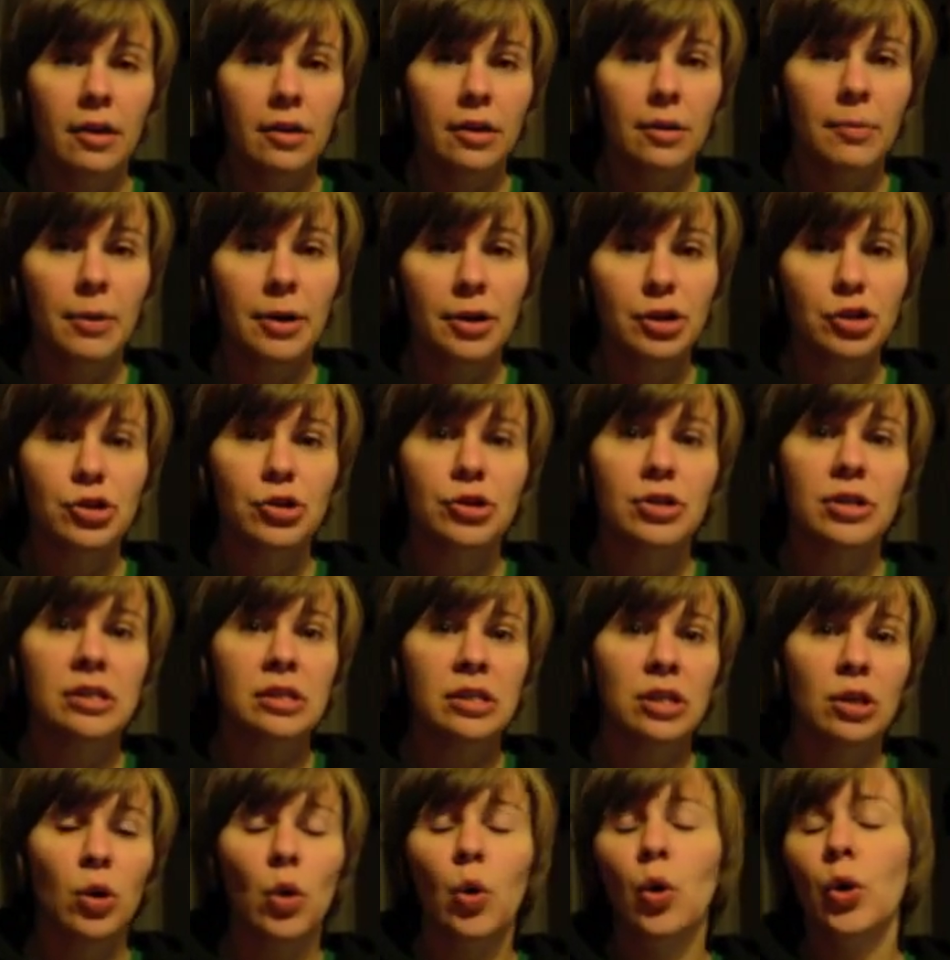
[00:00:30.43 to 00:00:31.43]
The picture is
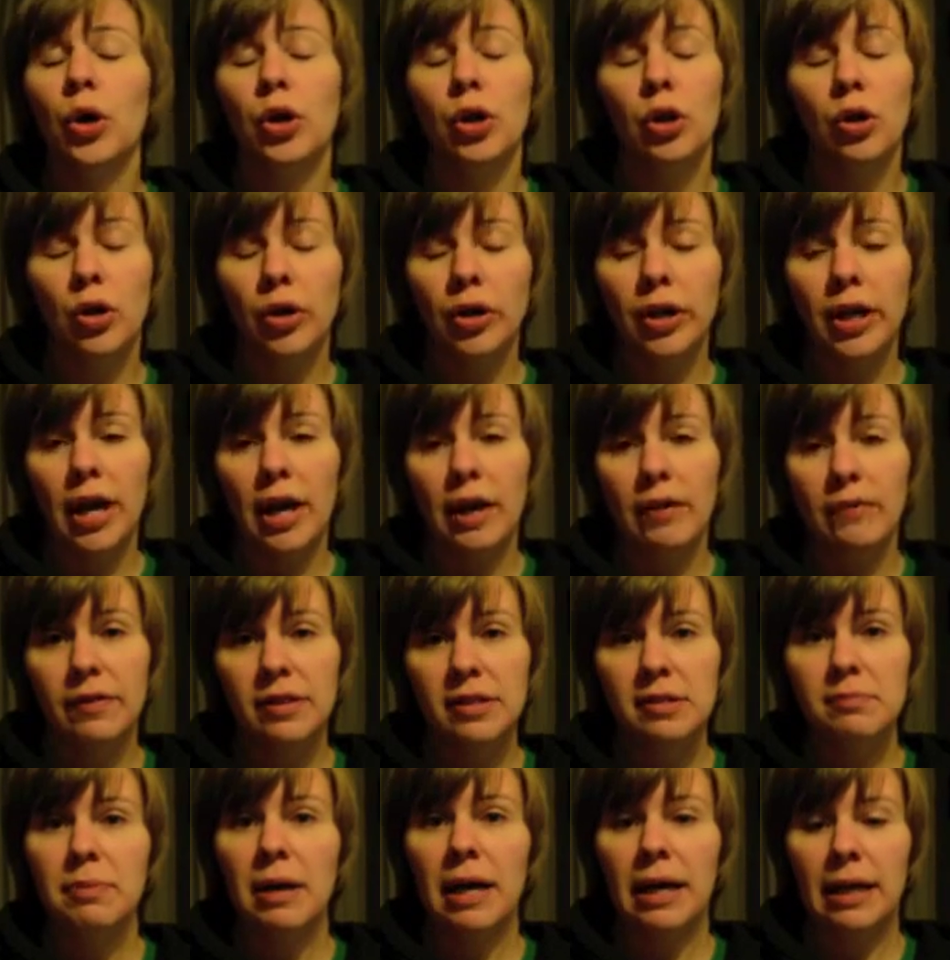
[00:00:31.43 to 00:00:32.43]
an oil on
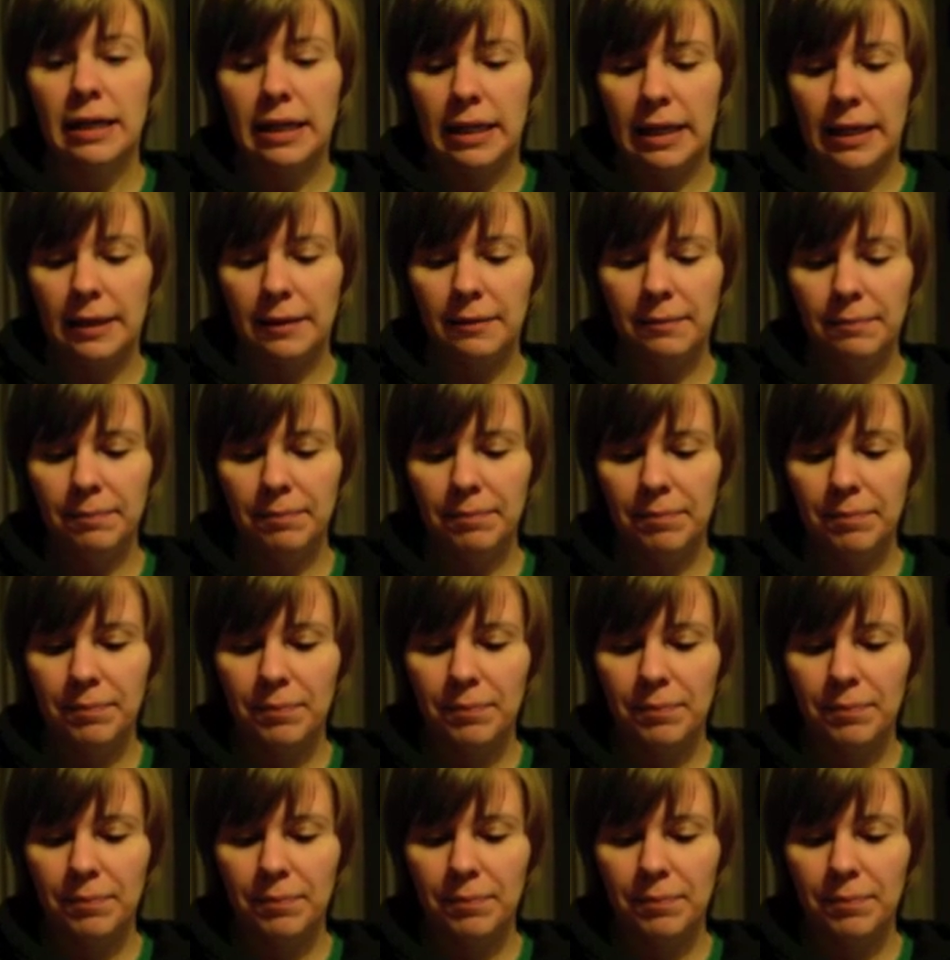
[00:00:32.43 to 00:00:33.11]
canvas painting,